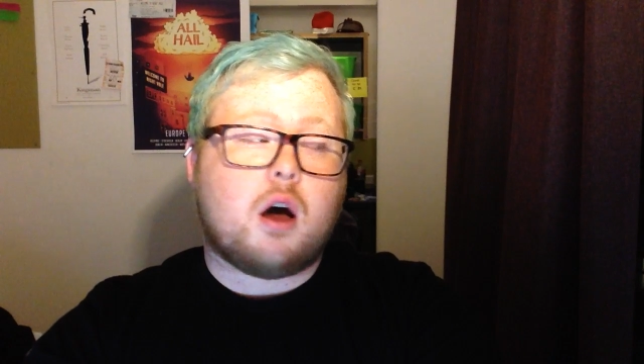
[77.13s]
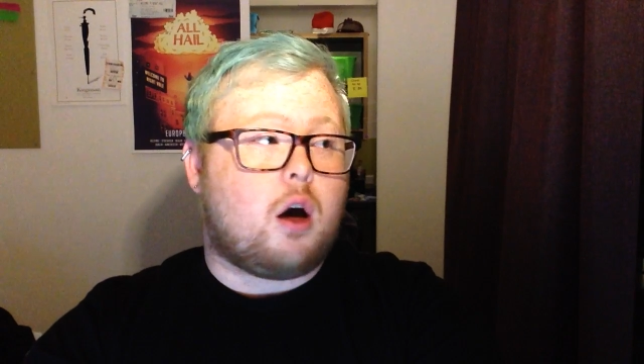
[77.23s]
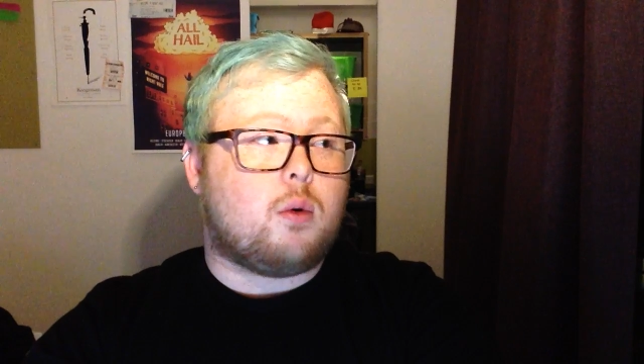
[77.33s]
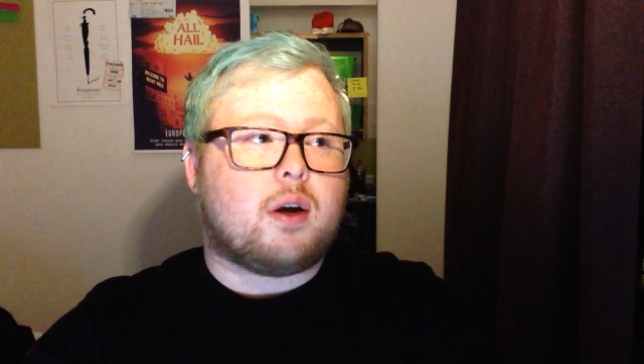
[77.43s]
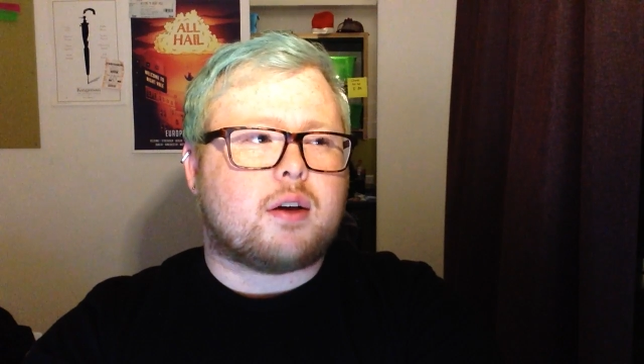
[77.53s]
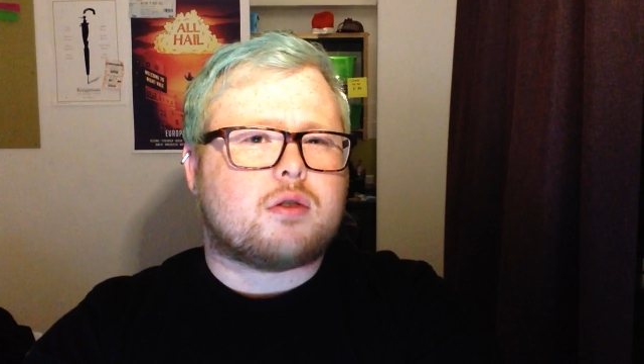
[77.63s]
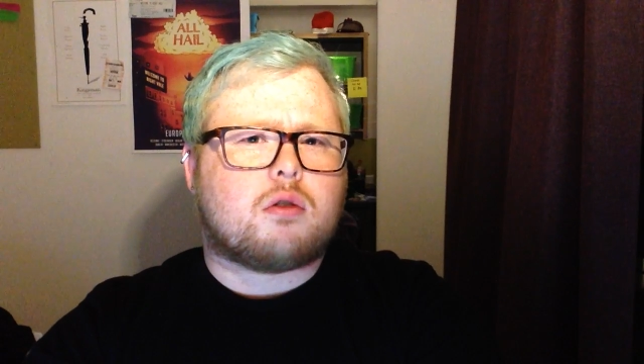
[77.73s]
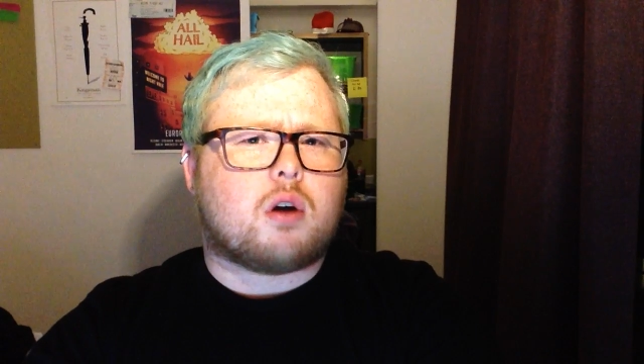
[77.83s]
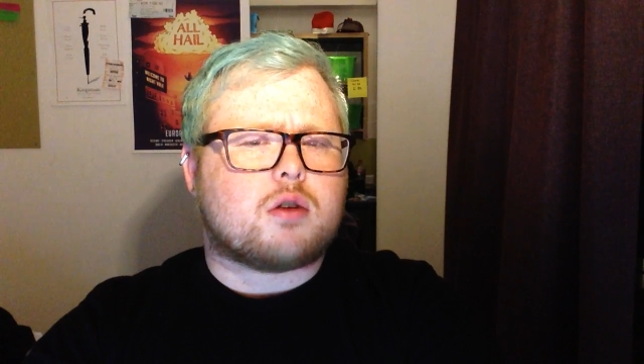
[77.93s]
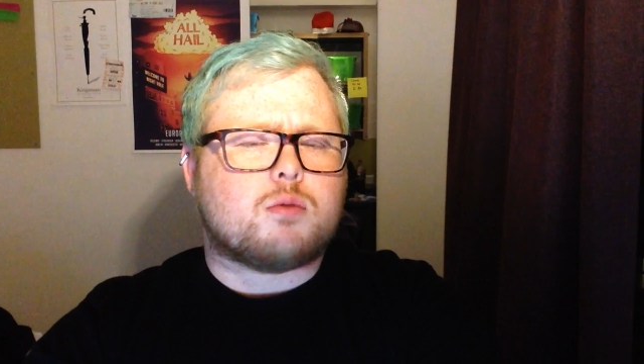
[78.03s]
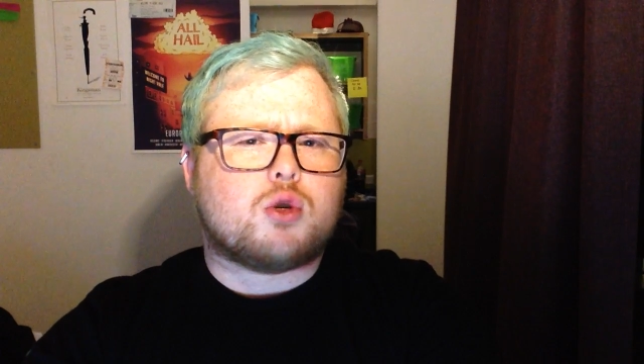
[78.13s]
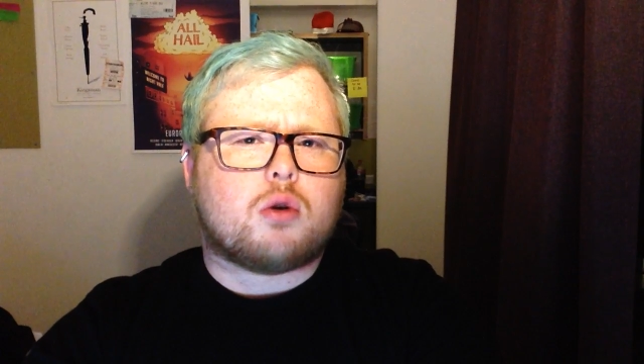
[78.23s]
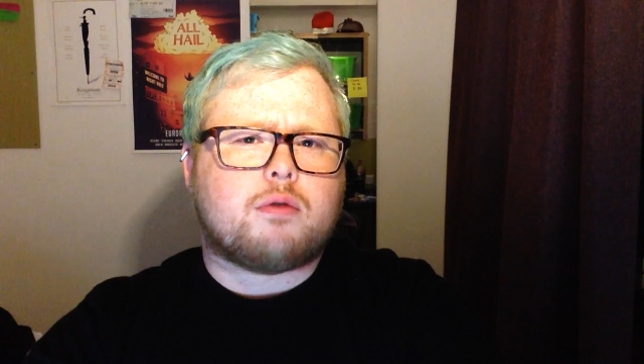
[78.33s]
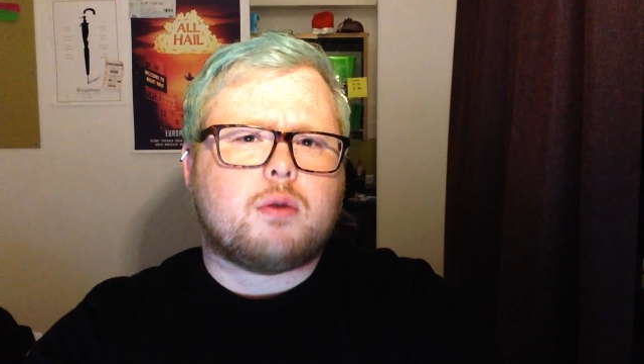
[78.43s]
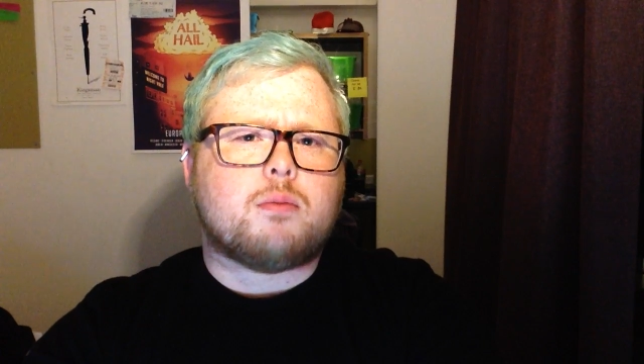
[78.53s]
I would like to create some
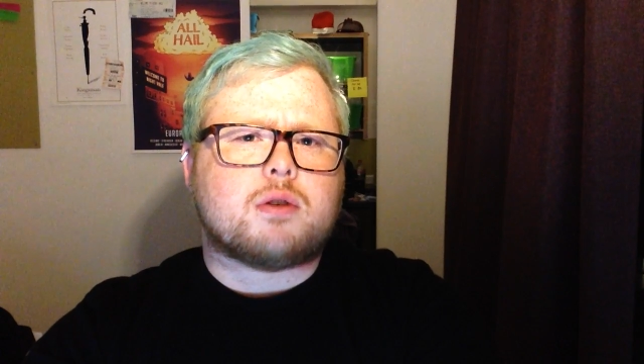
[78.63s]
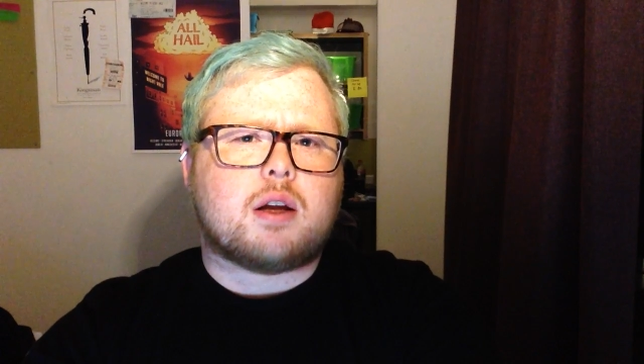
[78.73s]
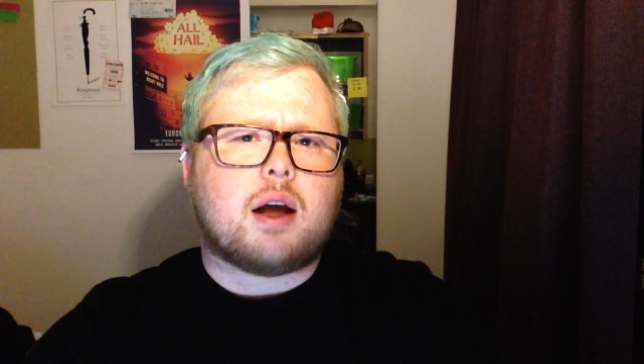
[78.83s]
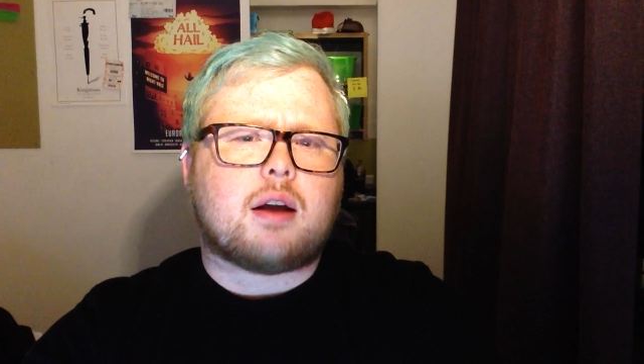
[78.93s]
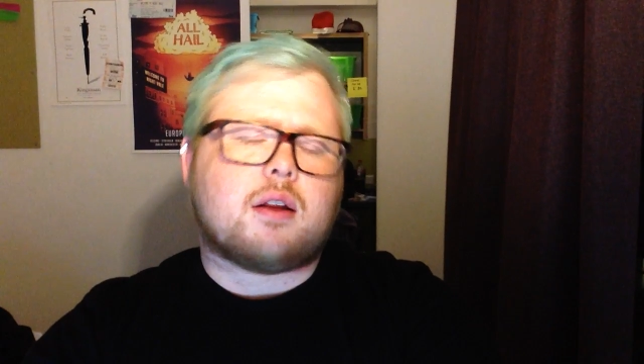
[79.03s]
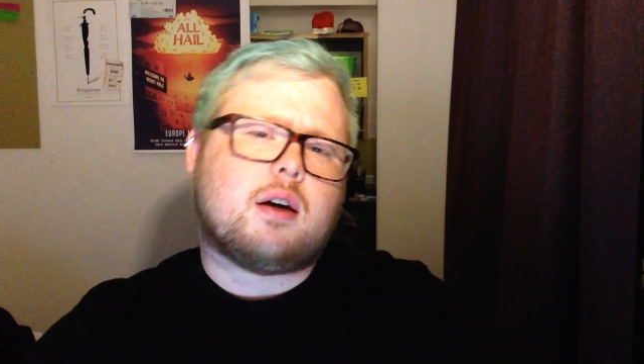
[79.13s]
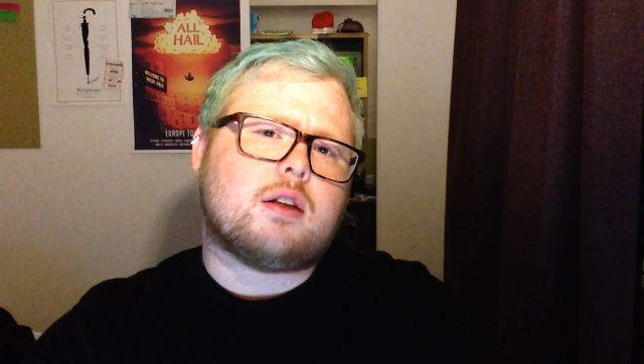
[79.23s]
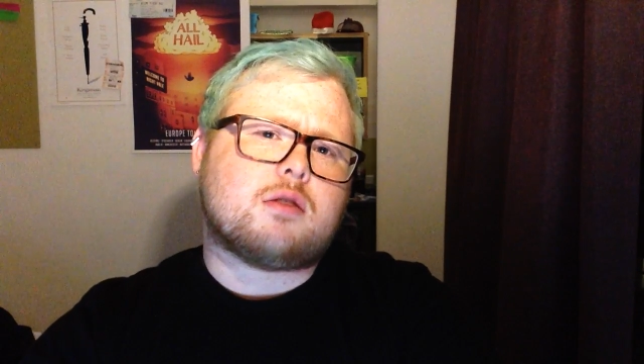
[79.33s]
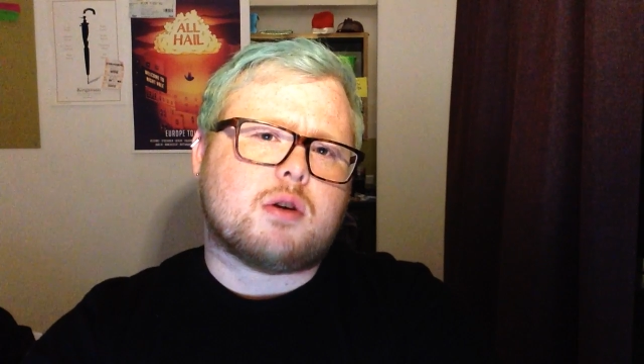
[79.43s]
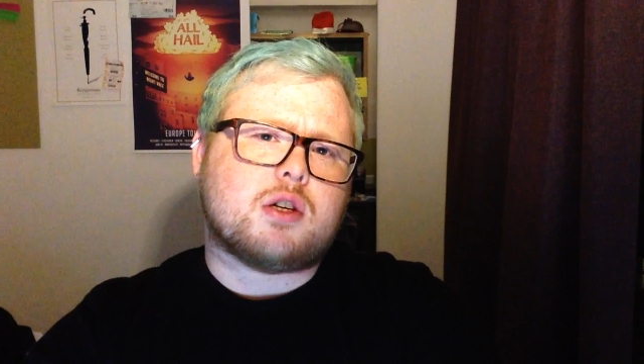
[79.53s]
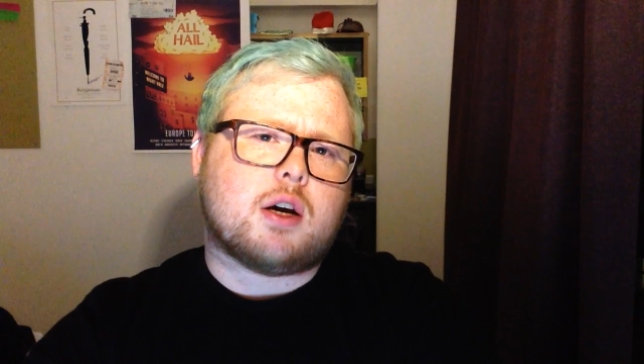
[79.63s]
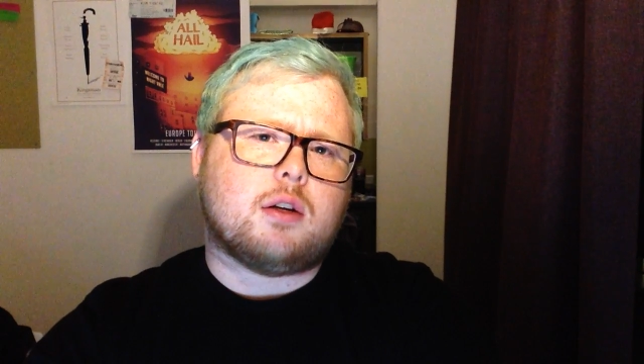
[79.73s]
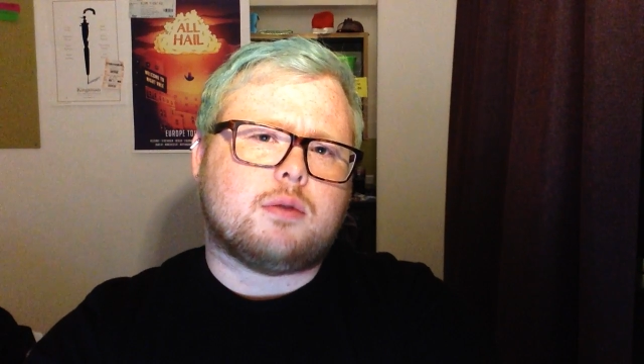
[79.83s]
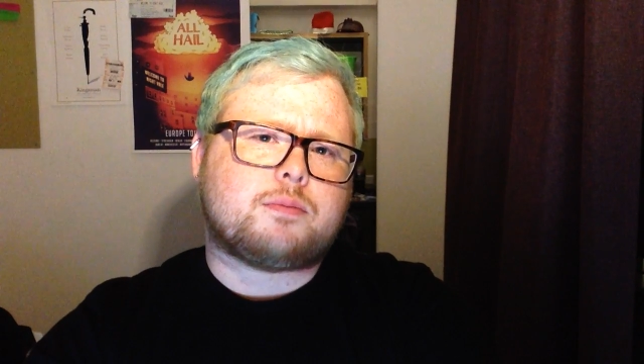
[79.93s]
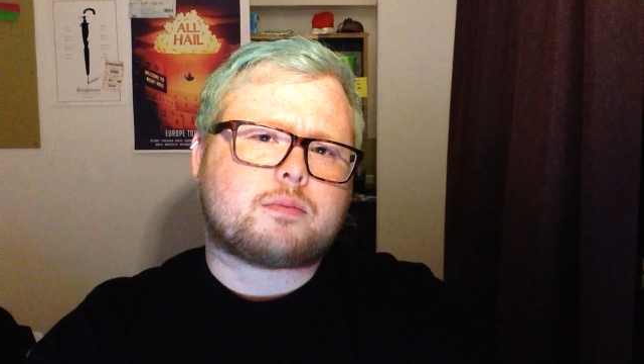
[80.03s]
short films and add that to my channel.